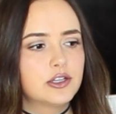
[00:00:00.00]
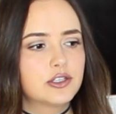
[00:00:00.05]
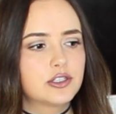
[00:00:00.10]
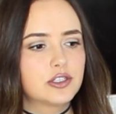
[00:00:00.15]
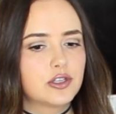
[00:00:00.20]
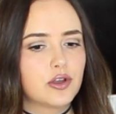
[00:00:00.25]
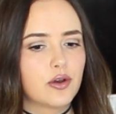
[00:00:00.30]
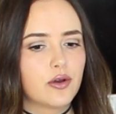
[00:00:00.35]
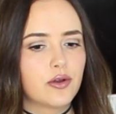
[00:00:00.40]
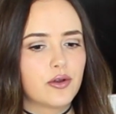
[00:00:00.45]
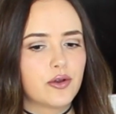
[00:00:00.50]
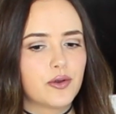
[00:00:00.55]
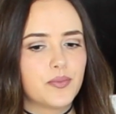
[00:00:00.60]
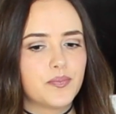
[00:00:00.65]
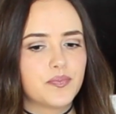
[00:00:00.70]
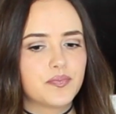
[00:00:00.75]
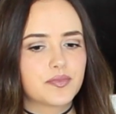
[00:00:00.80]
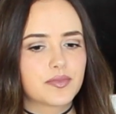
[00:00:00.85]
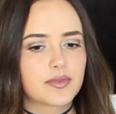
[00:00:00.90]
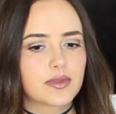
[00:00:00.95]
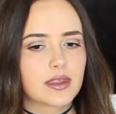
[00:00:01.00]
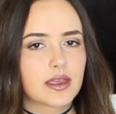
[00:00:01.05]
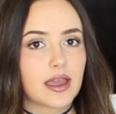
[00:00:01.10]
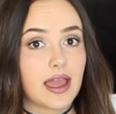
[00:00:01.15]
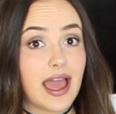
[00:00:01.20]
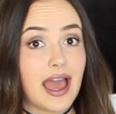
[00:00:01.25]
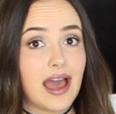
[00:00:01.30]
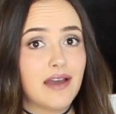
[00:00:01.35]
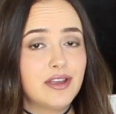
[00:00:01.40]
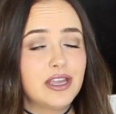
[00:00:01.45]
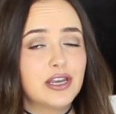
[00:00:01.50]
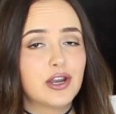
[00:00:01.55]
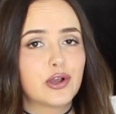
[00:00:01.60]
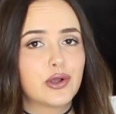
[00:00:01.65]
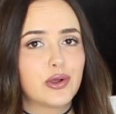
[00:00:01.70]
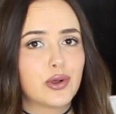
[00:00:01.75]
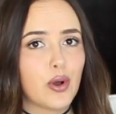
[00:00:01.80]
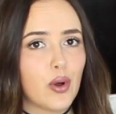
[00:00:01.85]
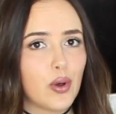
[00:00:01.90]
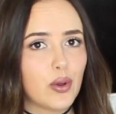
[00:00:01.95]
So having a
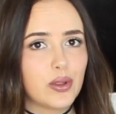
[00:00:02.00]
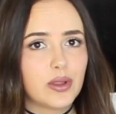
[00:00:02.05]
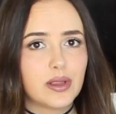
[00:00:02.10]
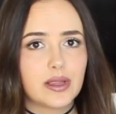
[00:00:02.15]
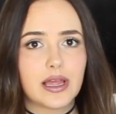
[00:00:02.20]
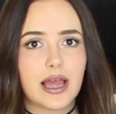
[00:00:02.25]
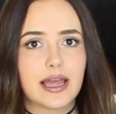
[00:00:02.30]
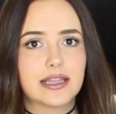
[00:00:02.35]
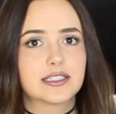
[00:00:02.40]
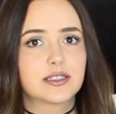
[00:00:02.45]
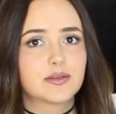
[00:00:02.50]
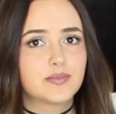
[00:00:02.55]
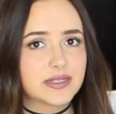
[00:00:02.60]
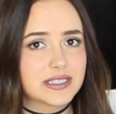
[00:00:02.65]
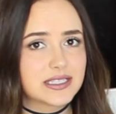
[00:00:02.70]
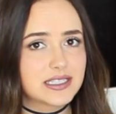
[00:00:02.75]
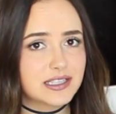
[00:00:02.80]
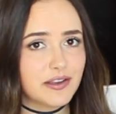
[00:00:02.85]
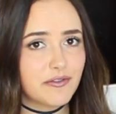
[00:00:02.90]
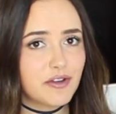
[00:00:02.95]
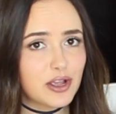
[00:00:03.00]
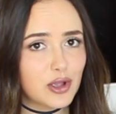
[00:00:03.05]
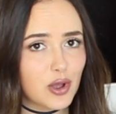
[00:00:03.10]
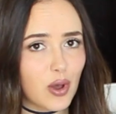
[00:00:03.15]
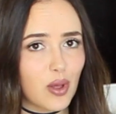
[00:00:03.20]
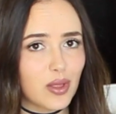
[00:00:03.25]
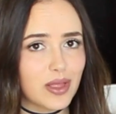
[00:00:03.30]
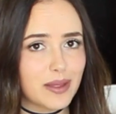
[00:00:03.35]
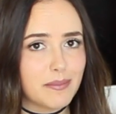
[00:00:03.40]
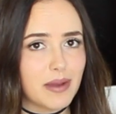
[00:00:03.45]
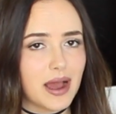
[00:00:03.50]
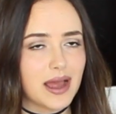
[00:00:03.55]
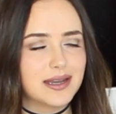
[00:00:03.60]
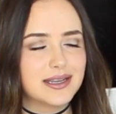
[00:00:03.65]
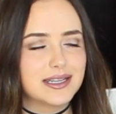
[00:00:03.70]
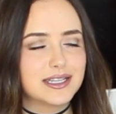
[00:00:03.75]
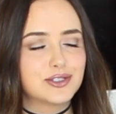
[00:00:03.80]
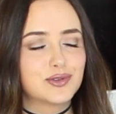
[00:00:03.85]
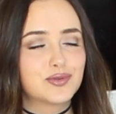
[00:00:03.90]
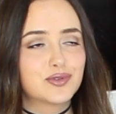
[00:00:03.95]
goal, a specific goal in
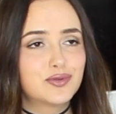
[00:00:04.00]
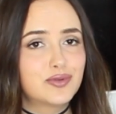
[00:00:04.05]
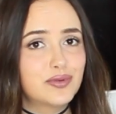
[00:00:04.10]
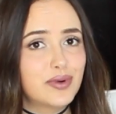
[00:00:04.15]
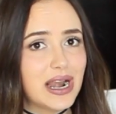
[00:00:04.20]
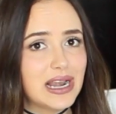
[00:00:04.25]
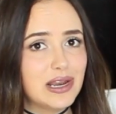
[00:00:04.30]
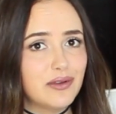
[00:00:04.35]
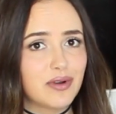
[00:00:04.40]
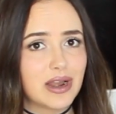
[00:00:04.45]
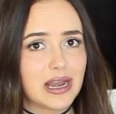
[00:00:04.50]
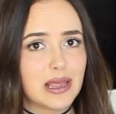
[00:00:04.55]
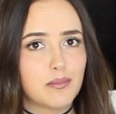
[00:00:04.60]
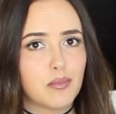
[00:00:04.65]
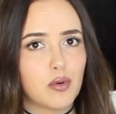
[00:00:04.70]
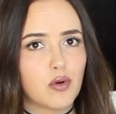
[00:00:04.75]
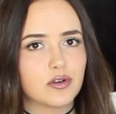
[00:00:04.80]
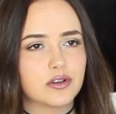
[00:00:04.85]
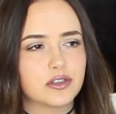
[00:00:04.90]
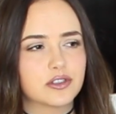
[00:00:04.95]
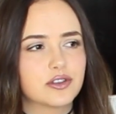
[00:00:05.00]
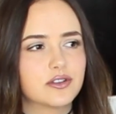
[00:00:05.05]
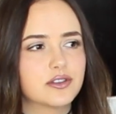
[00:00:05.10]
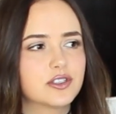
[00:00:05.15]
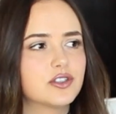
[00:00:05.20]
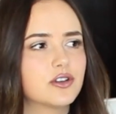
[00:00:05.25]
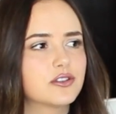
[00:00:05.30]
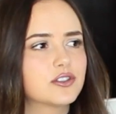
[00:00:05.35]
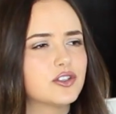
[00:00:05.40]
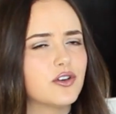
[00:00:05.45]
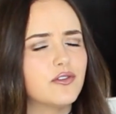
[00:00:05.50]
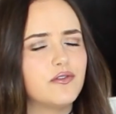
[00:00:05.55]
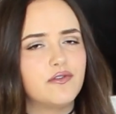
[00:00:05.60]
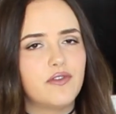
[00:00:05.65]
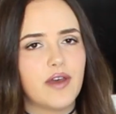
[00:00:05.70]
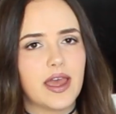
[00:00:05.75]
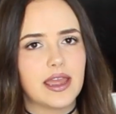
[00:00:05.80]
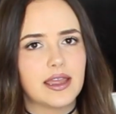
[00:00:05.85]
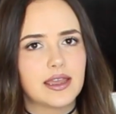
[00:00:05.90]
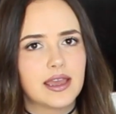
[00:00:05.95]
mind, is really, really important, so it's not so
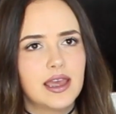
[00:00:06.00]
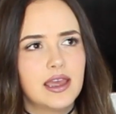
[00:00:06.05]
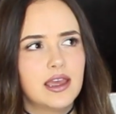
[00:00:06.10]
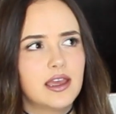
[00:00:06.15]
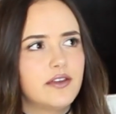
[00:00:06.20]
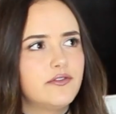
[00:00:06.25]
vague.